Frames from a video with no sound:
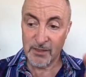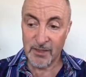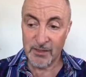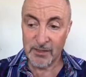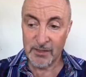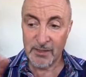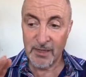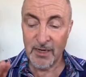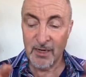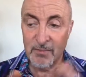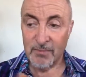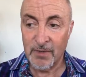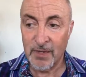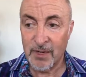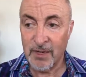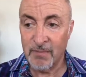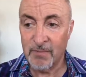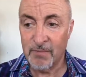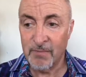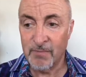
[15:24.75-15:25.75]
As I said, I'm,
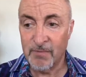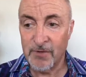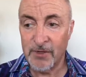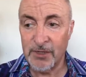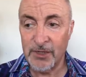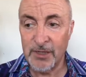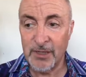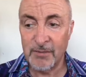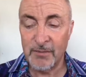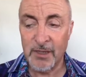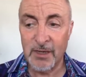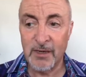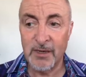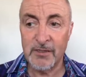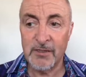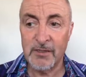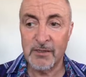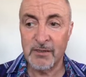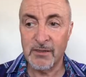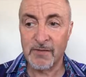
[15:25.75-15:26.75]
I'm finishing up the
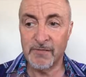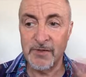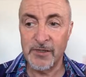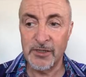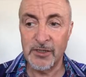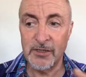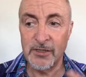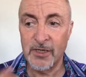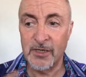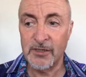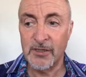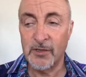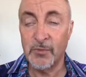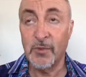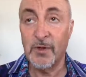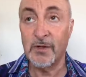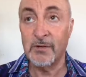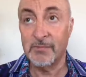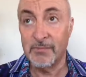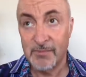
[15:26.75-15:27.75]
last, the finishing touches.
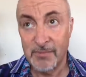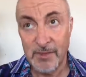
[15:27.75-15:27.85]
well.